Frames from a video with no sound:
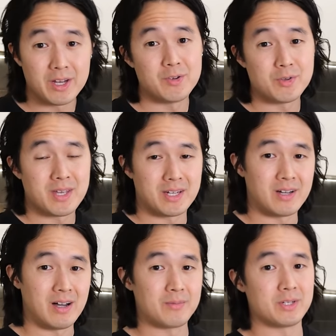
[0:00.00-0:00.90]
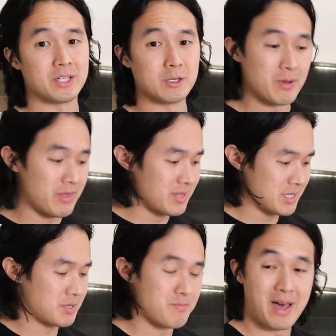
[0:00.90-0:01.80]
gonna use that time to deal with
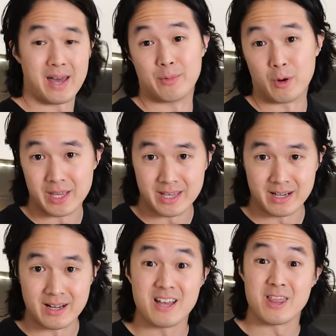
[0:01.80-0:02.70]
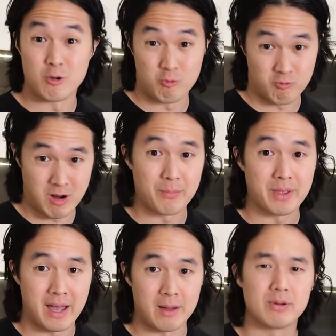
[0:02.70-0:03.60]
this bad boy here, the rump
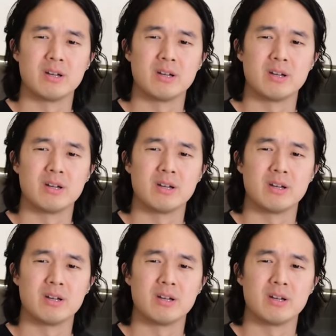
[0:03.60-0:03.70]
cap,